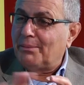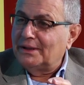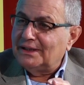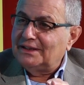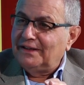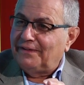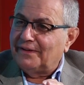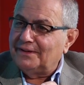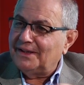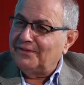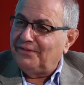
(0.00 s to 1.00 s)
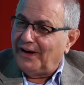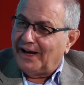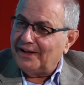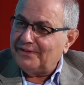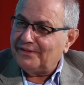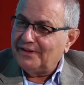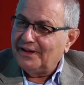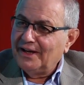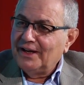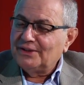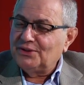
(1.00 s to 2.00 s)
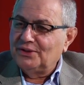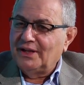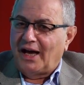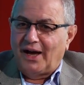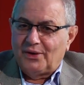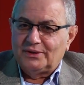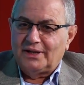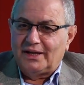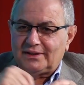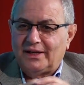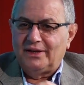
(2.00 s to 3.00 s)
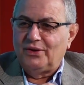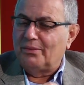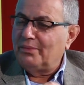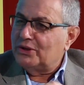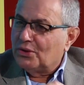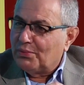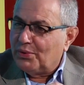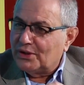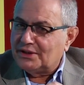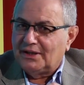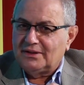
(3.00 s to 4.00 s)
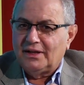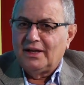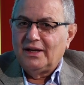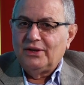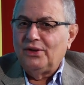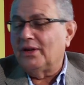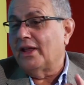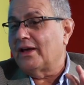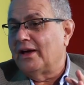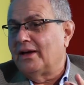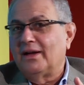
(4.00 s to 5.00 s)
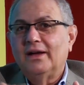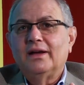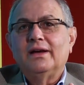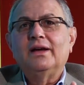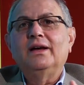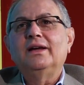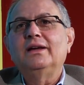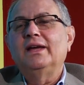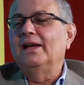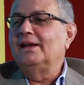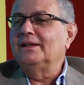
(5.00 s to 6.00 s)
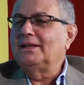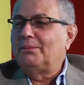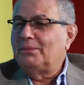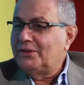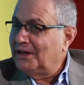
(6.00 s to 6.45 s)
completely different than 5. So now that you're a mature person, you're like a alien number